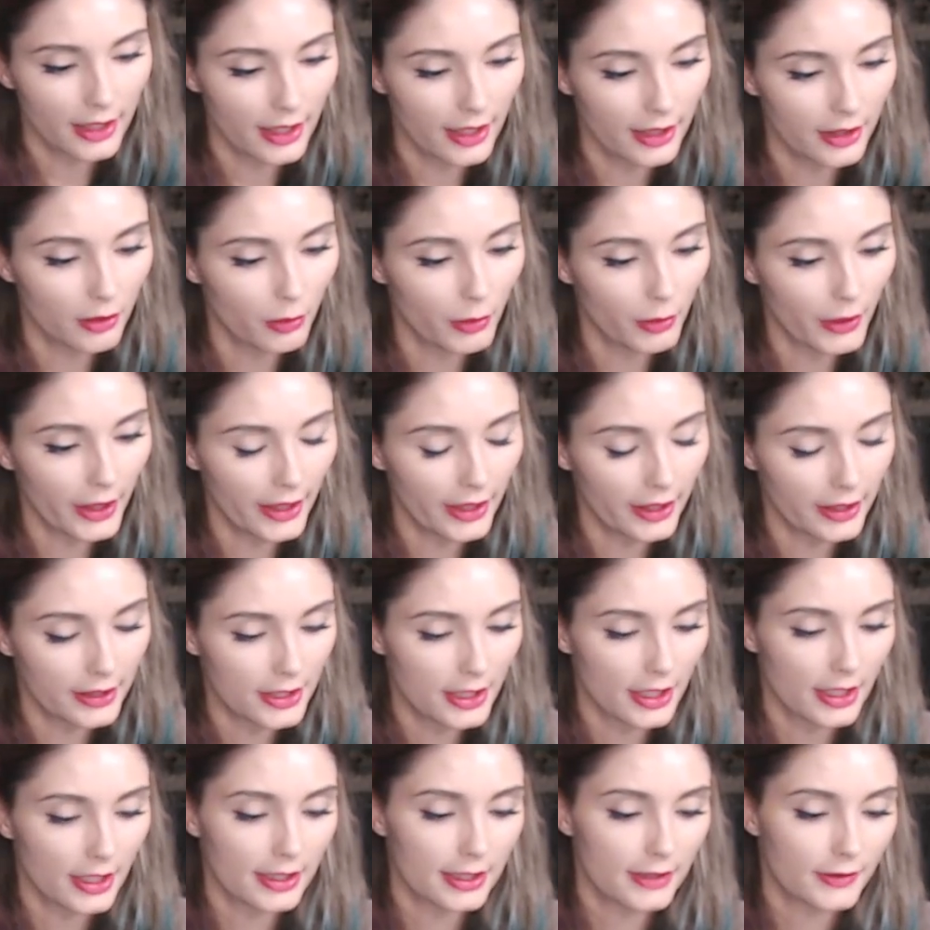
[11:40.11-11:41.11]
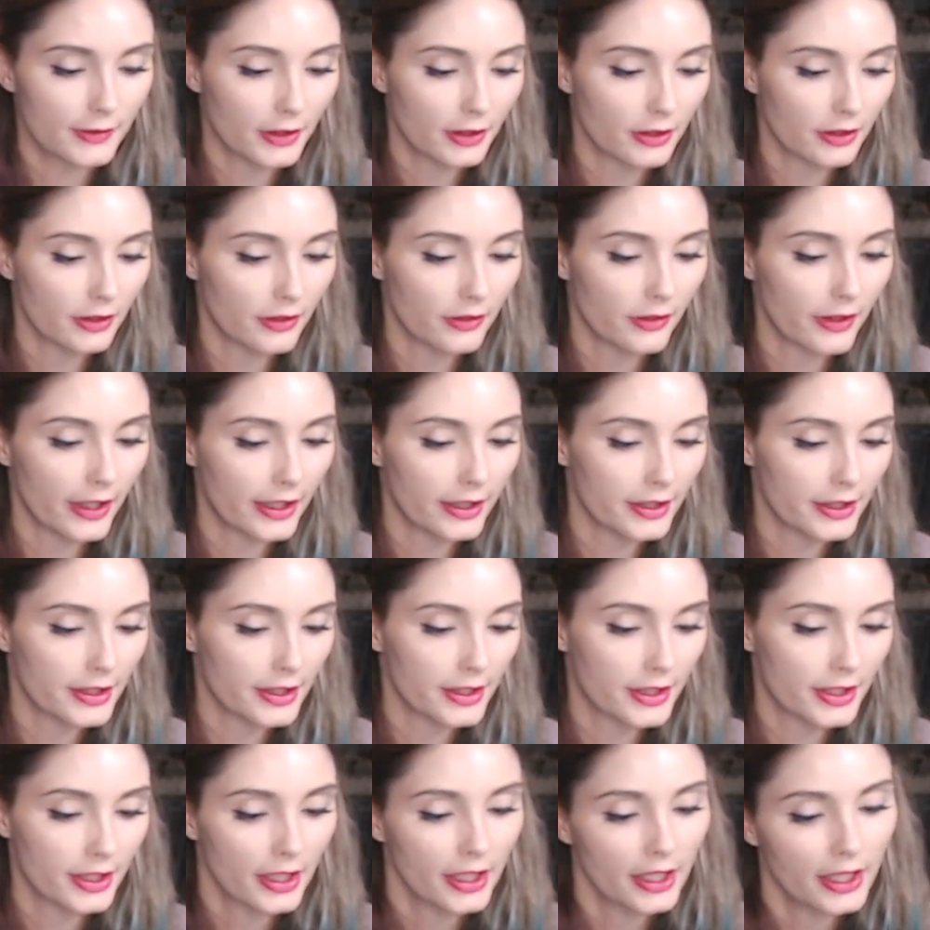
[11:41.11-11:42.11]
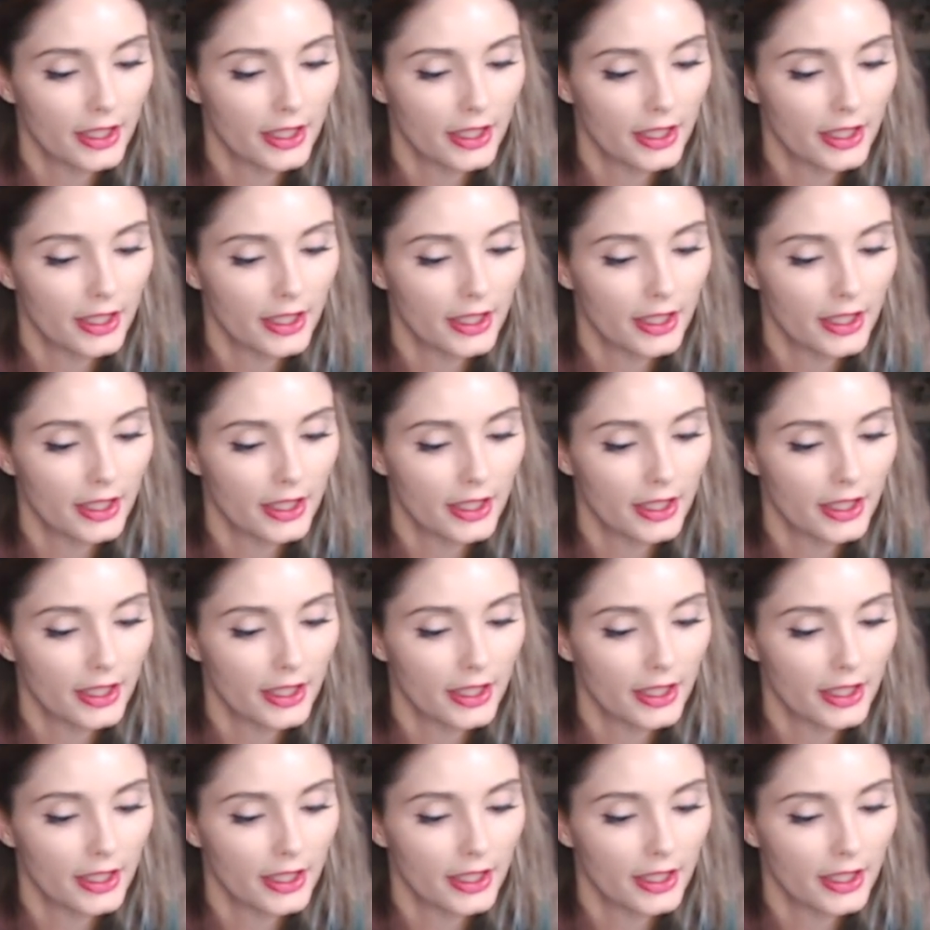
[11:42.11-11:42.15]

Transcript: and await a chance for revenge.